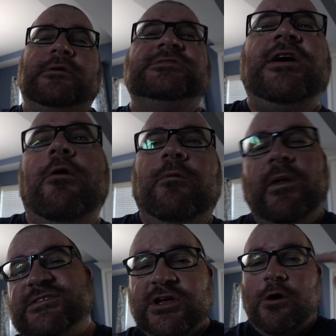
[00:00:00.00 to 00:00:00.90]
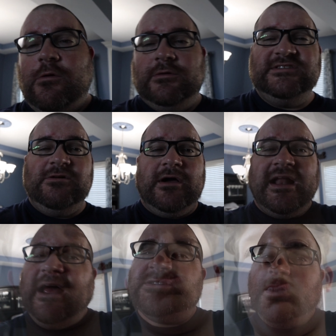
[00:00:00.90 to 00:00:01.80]
So let's go see what kind
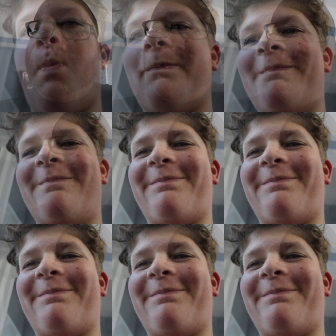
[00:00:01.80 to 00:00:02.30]
of ice cream they got.